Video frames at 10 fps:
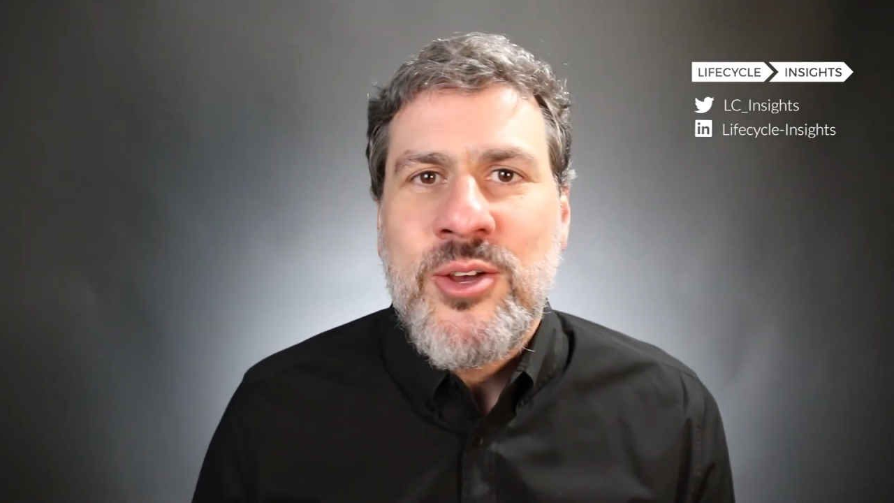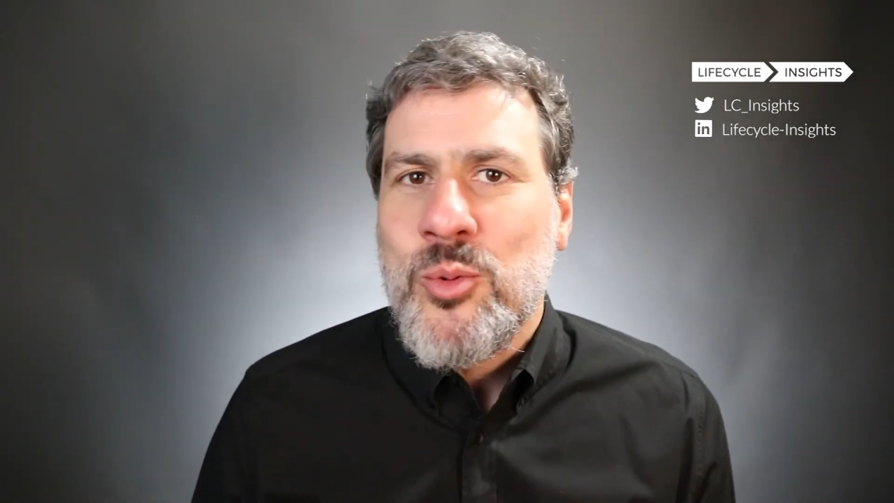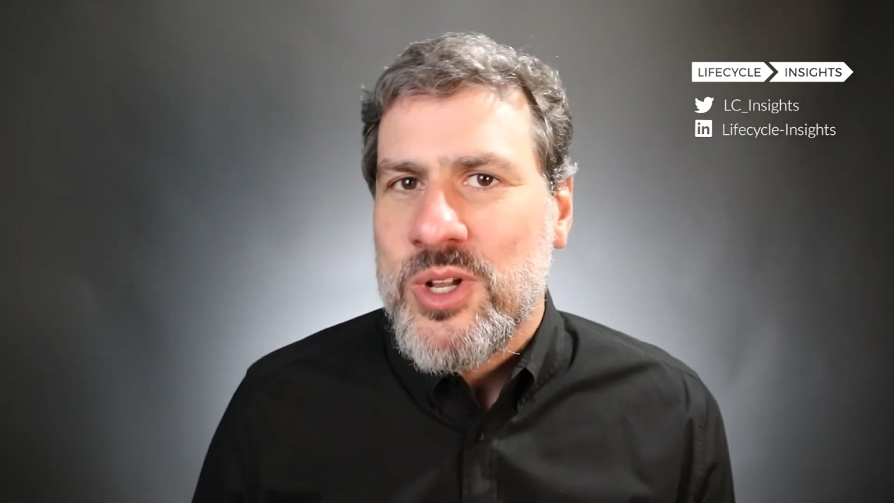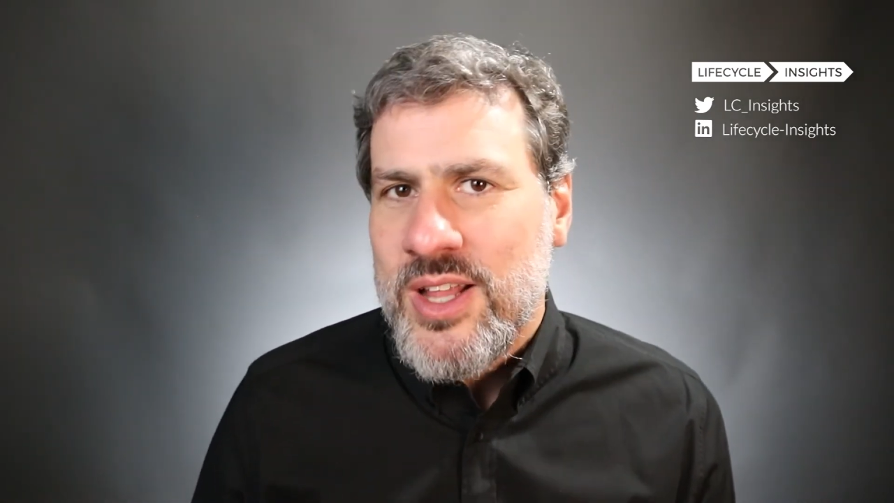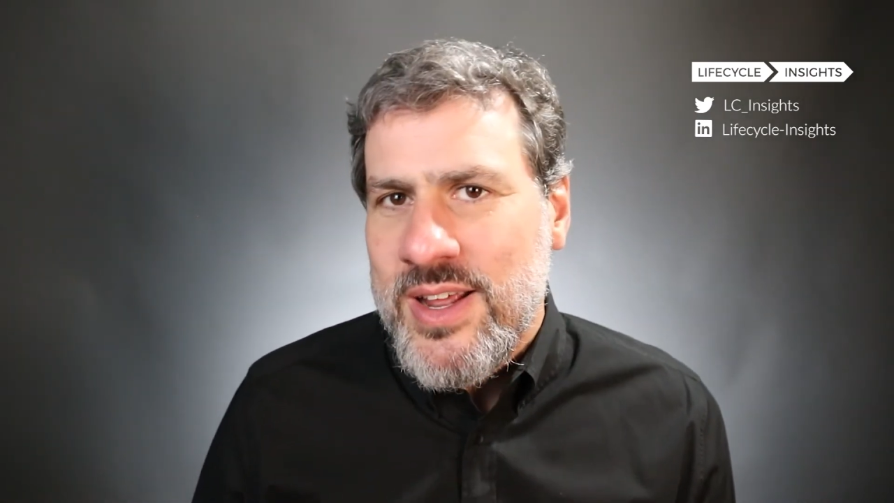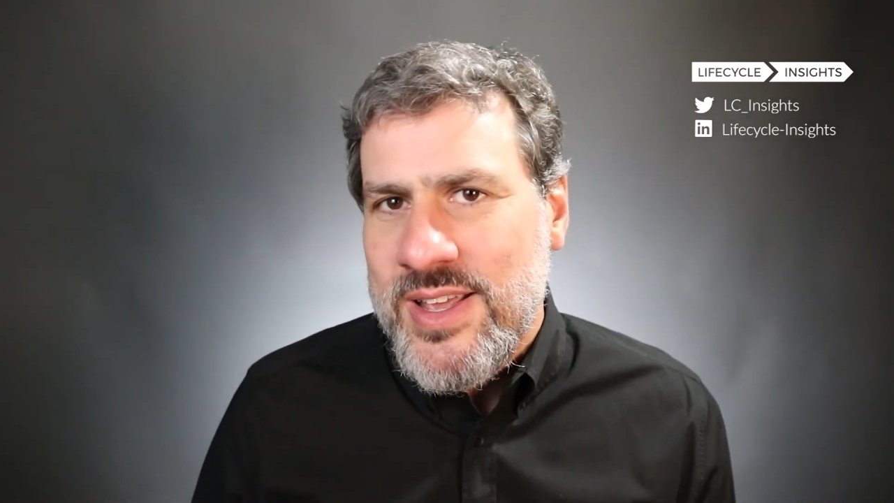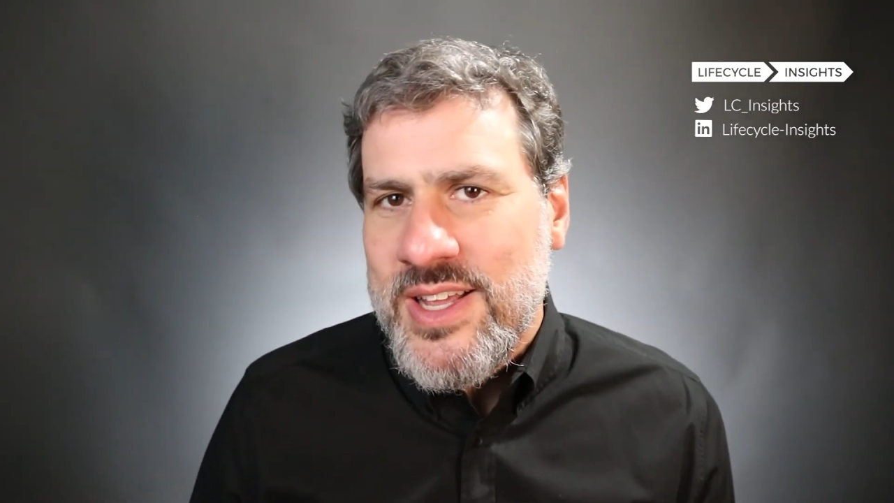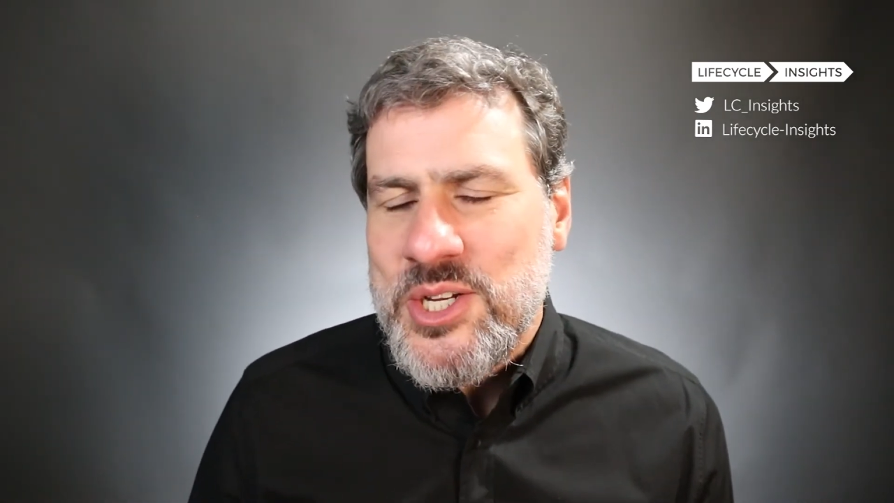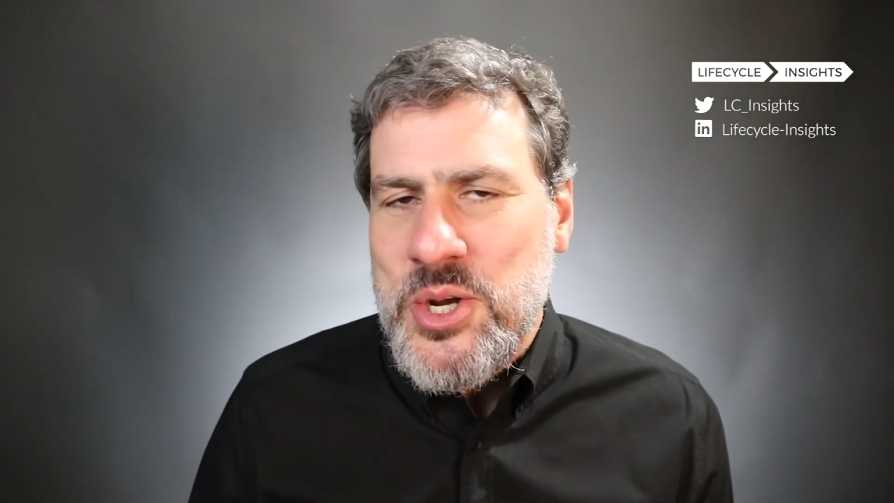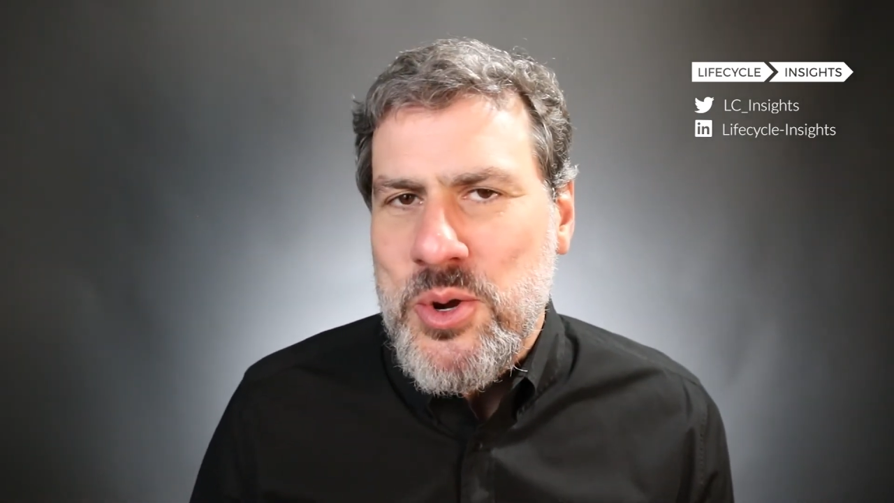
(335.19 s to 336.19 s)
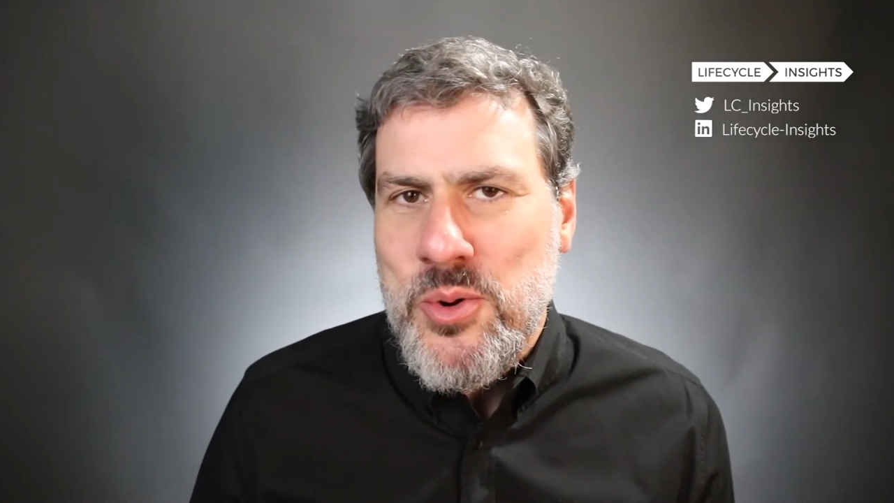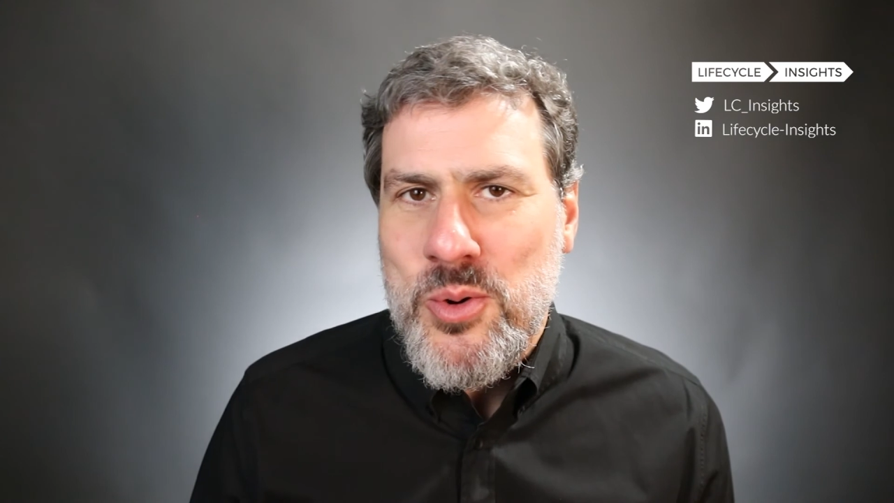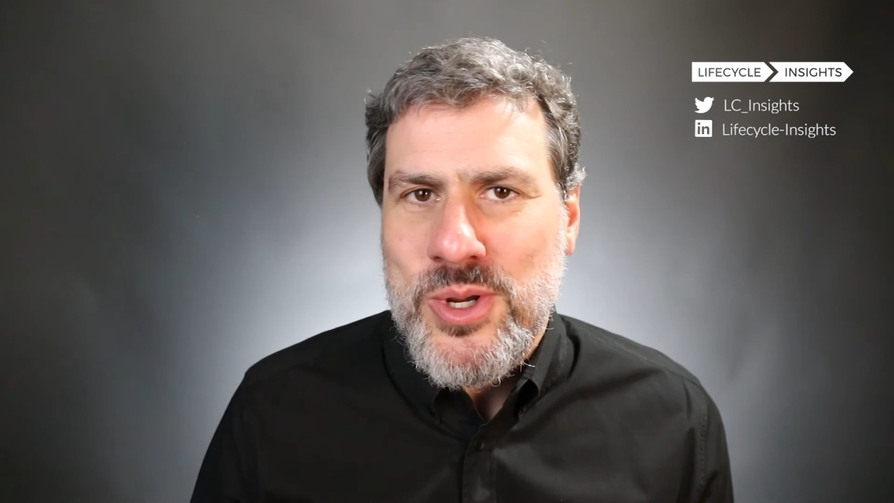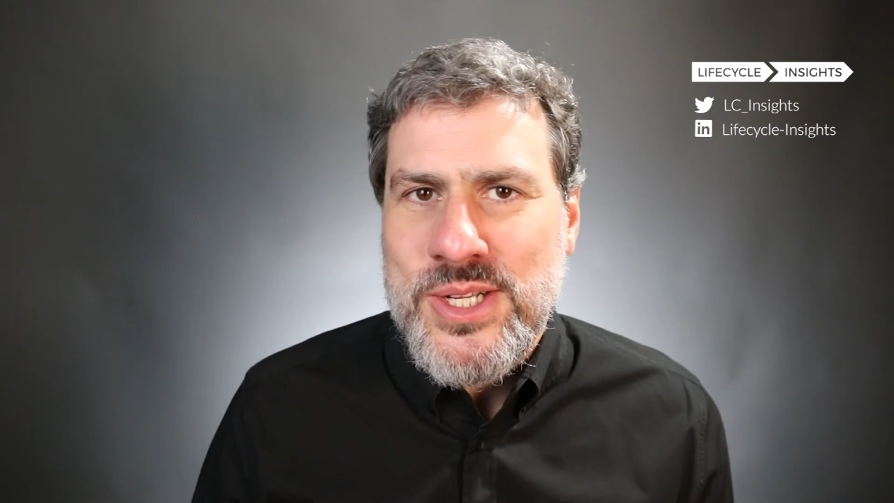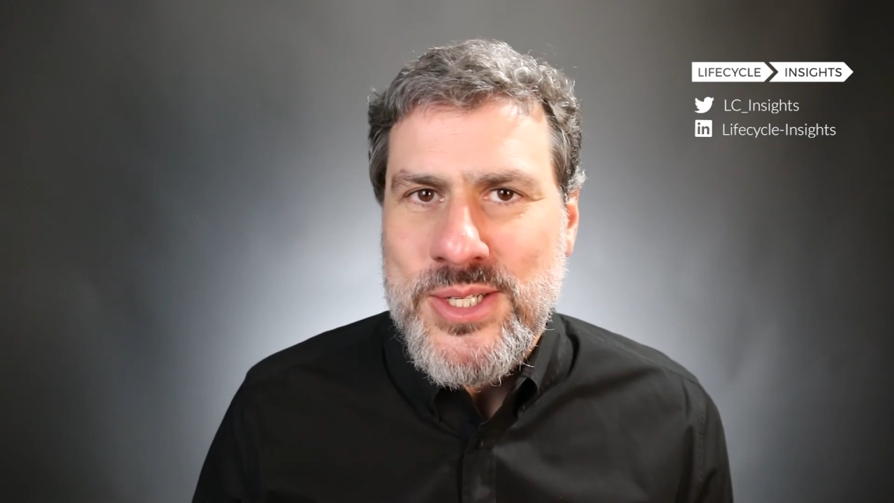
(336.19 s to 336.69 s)
what a lot of engineering
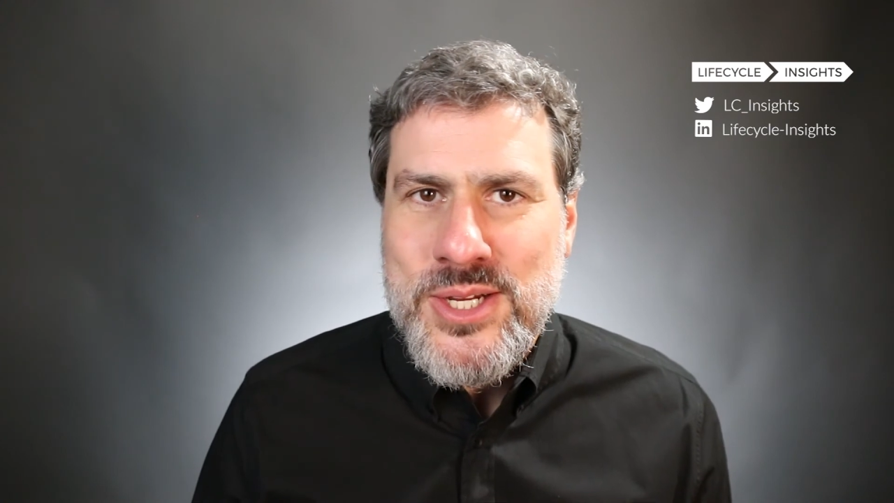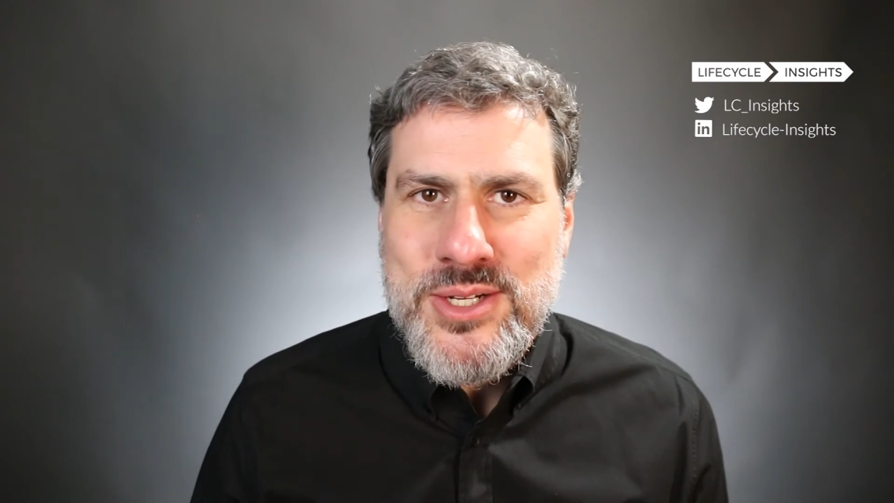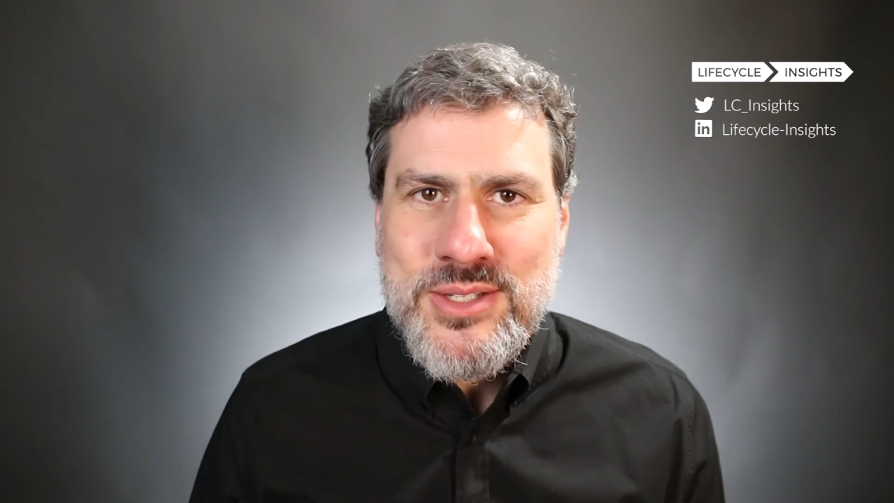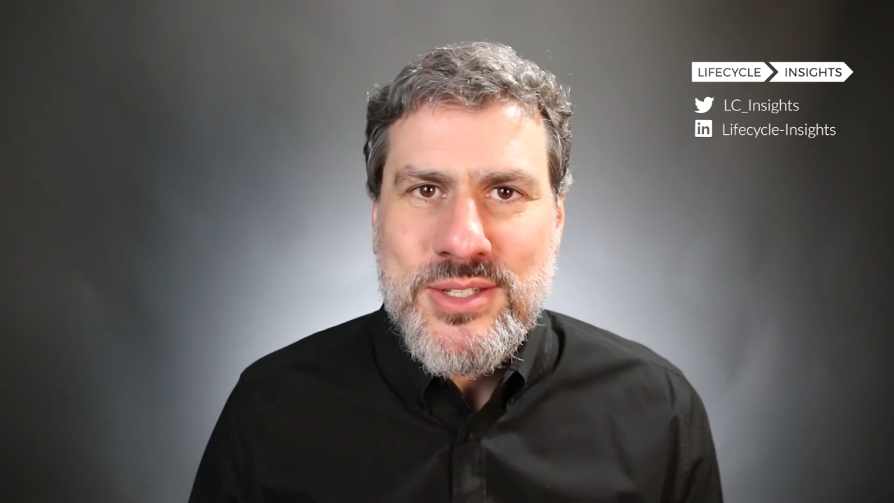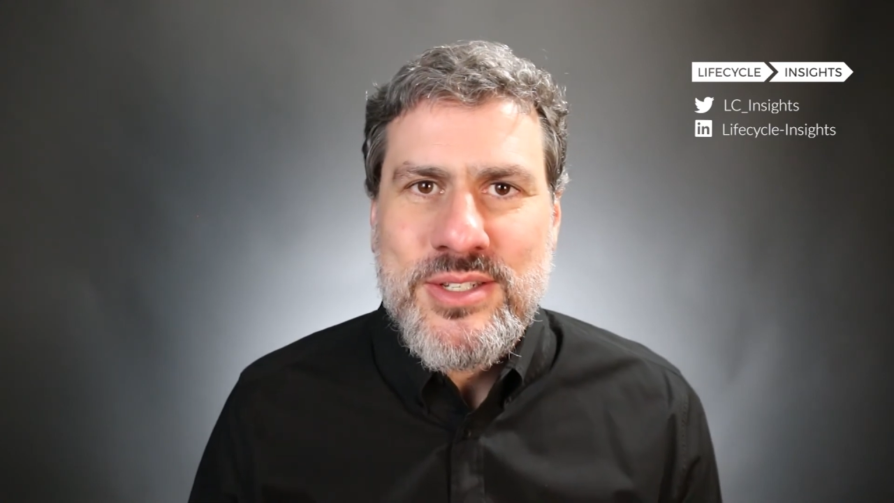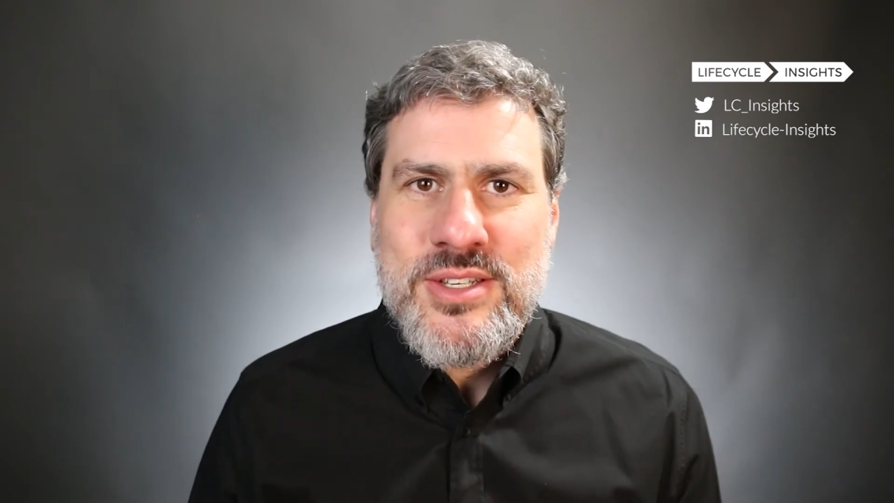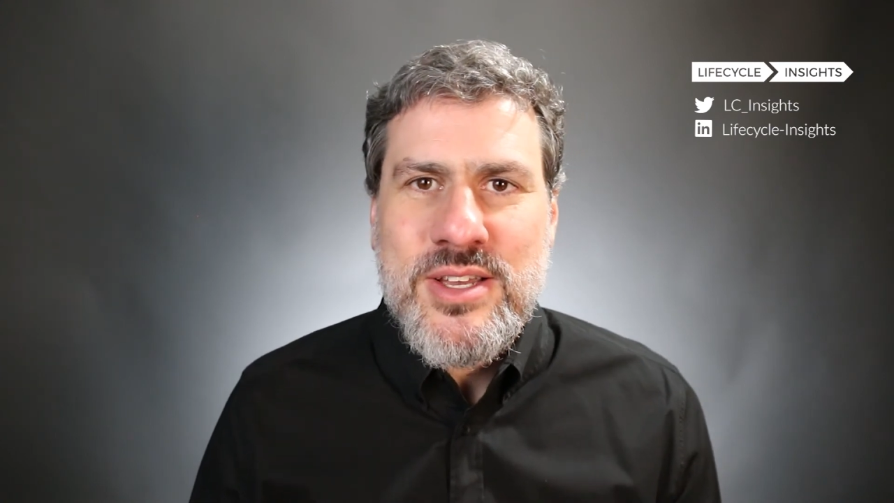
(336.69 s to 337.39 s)
organizations